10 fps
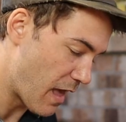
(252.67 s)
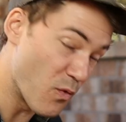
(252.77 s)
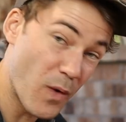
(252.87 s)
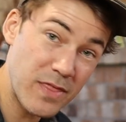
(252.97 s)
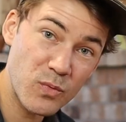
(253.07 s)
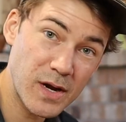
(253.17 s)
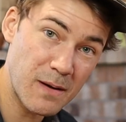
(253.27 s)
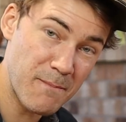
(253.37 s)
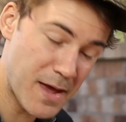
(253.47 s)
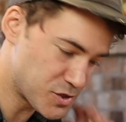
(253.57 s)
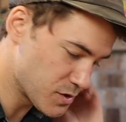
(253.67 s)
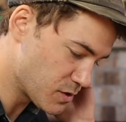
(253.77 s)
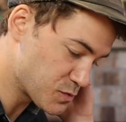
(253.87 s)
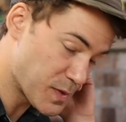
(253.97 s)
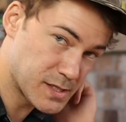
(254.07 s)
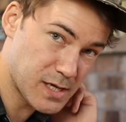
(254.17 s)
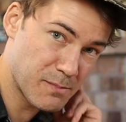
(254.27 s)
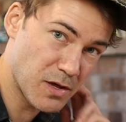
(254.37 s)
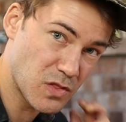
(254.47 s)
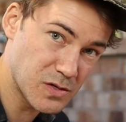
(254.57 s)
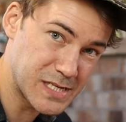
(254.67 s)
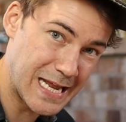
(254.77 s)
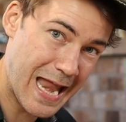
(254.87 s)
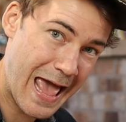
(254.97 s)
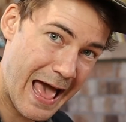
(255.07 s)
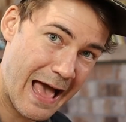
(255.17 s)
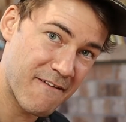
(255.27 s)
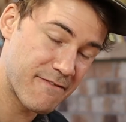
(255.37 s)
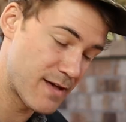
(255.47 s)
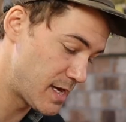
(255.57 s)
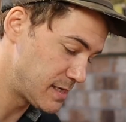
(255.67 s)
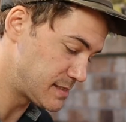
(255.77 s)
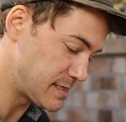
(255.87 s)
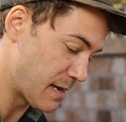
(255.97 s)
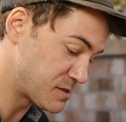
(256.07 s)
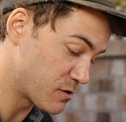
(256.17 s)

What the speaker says: And the way that we're going to measure those, we're going to talk about those in half steps.